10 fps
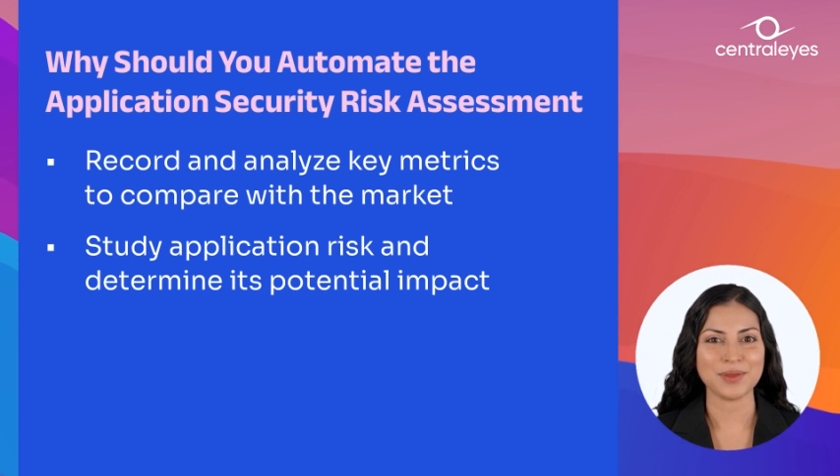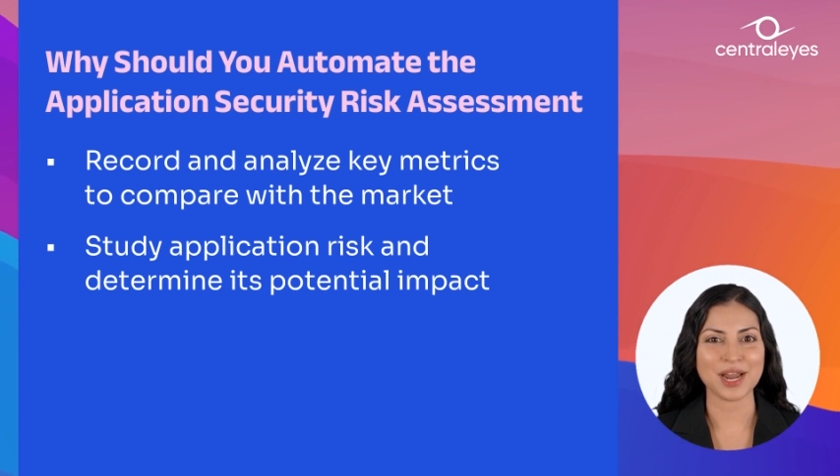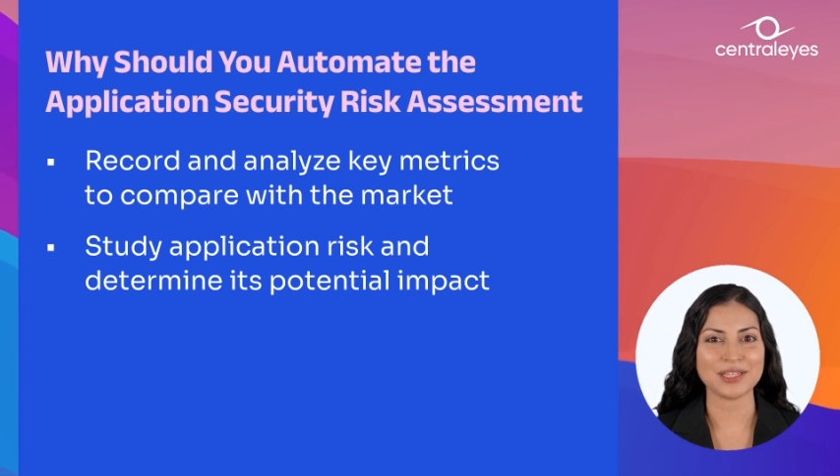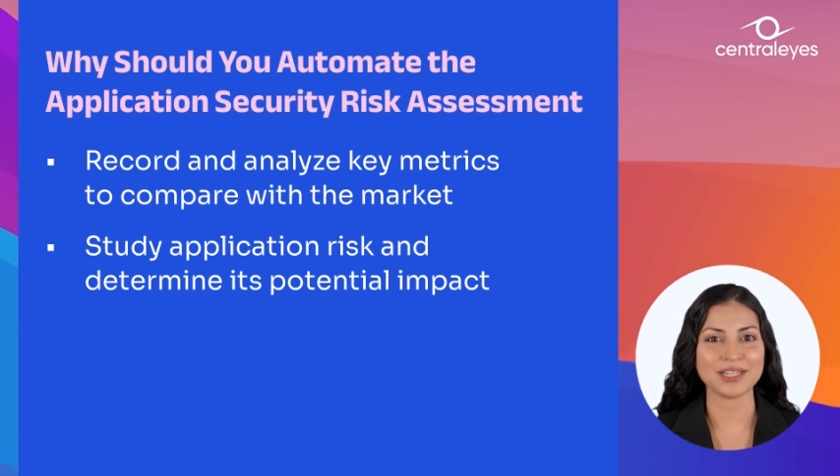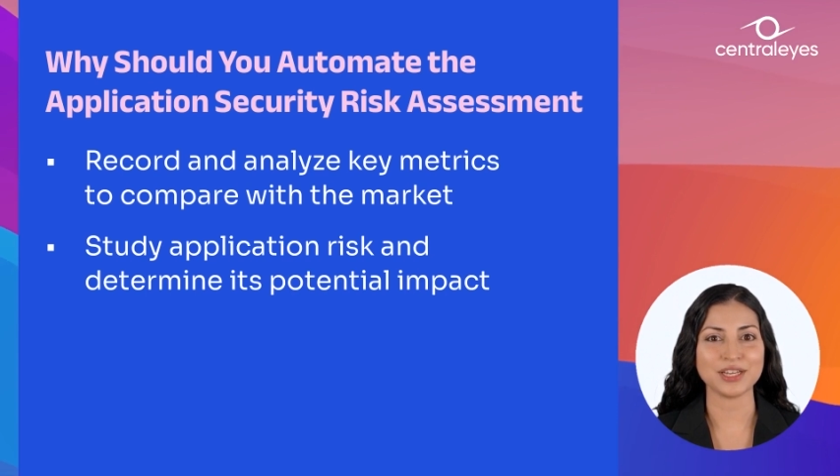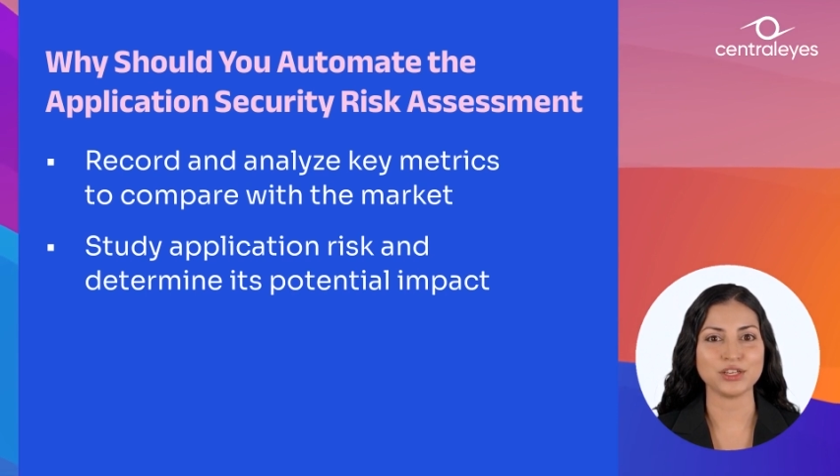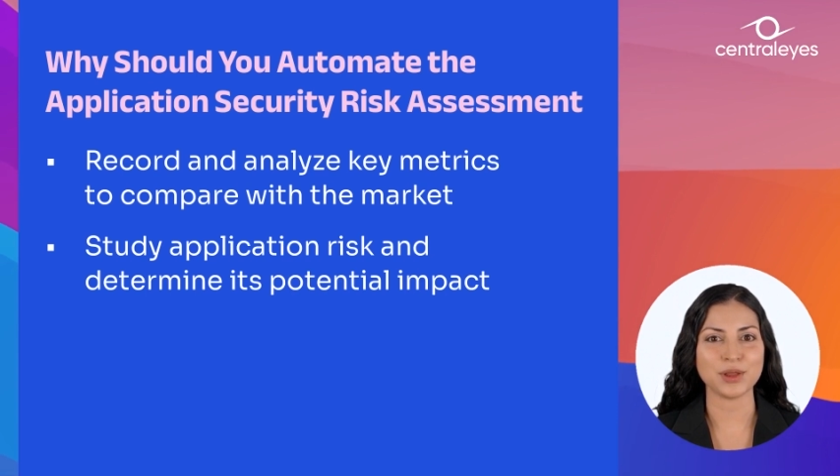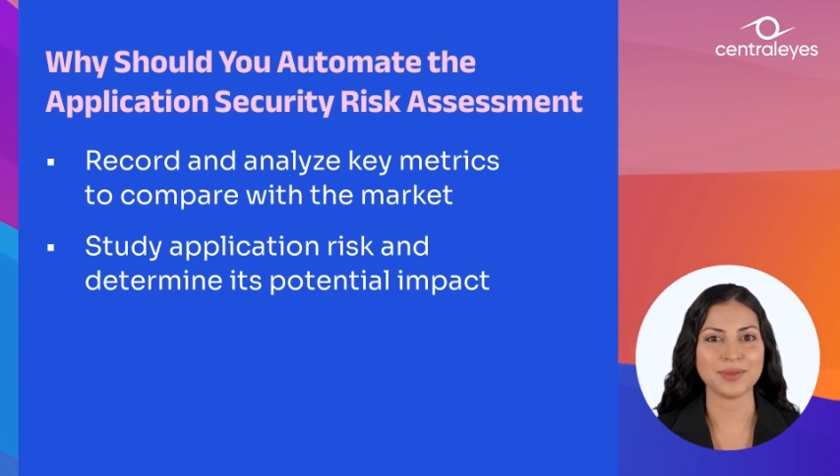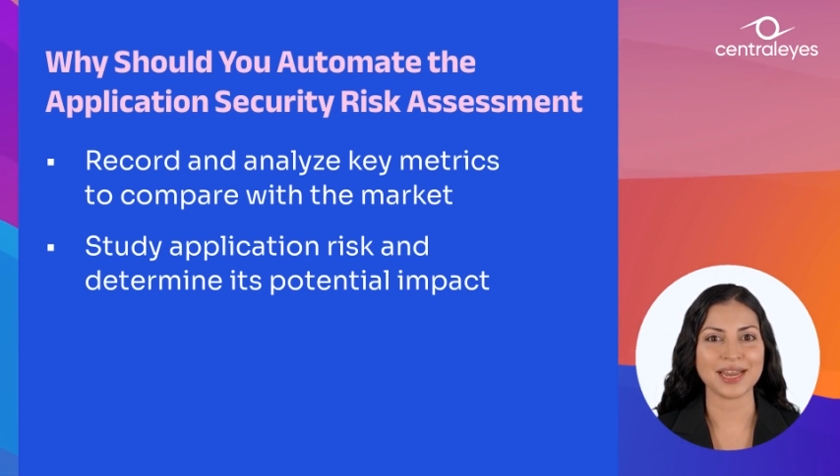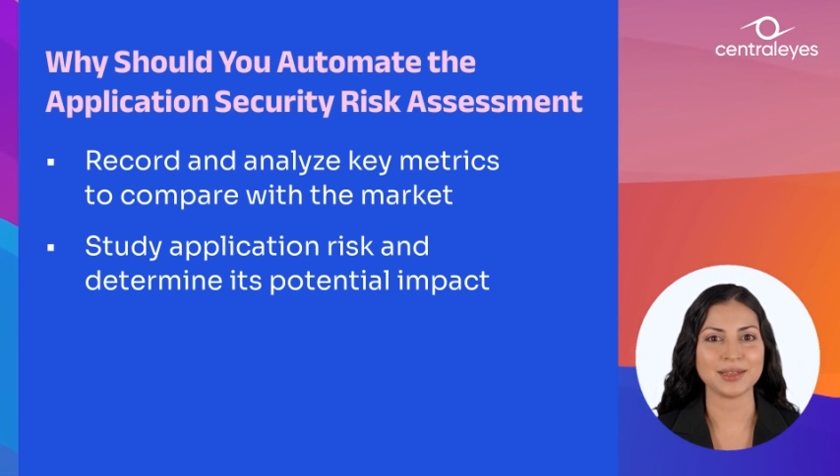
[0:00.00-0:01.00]
but also
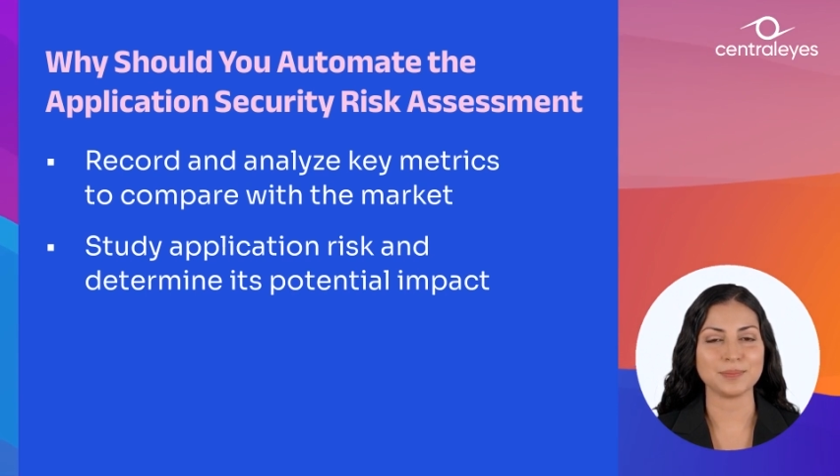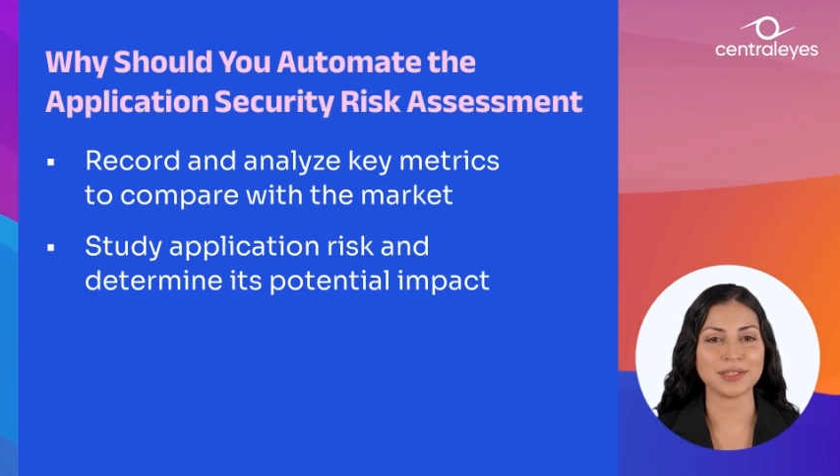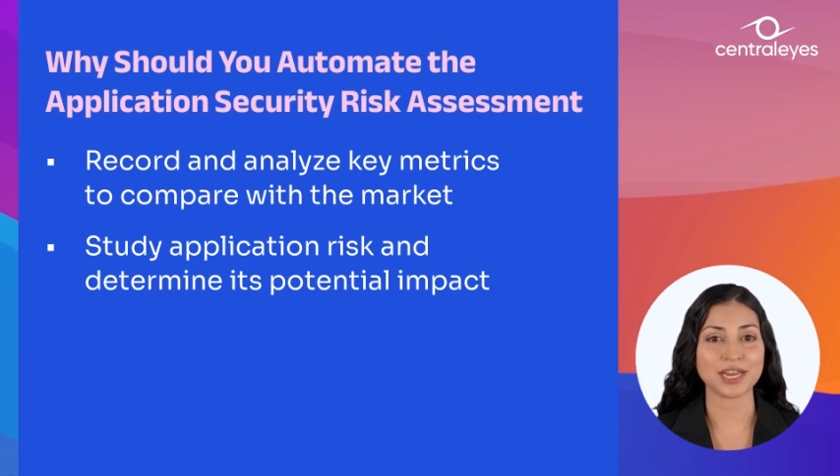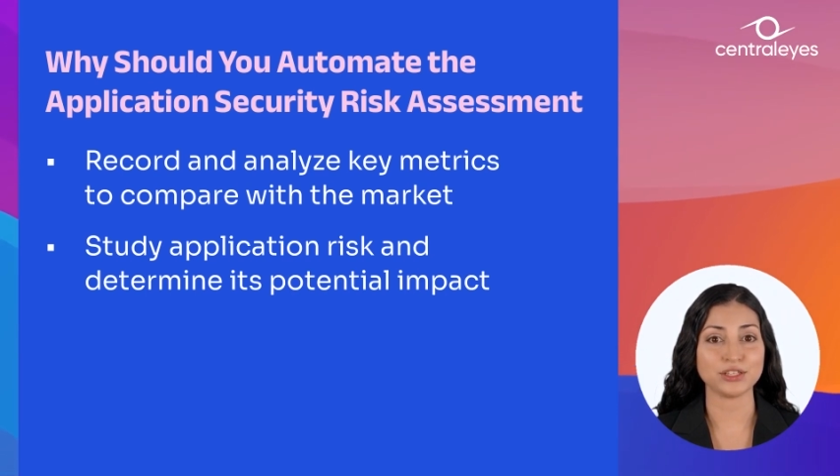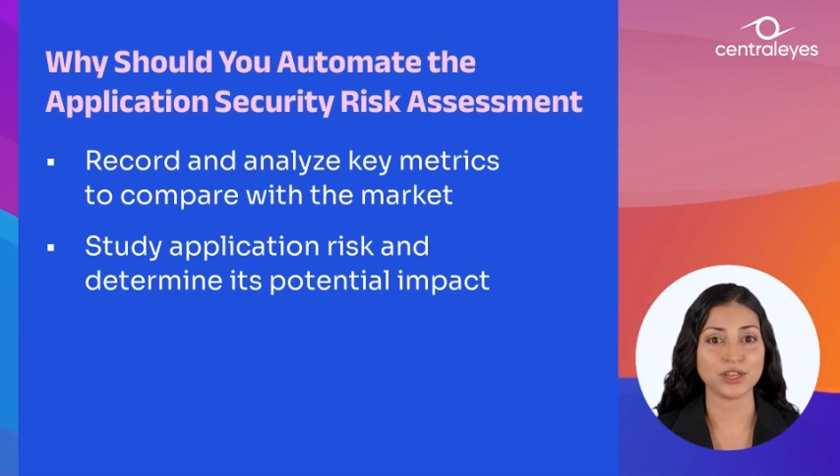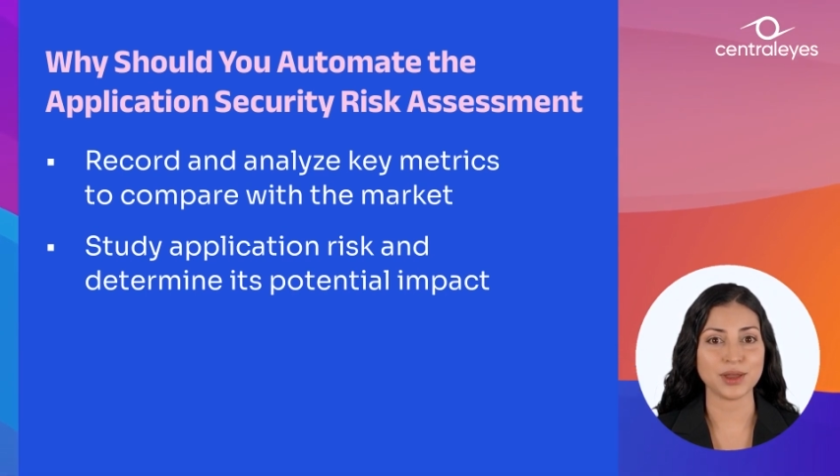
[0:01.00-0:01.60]
determining its potential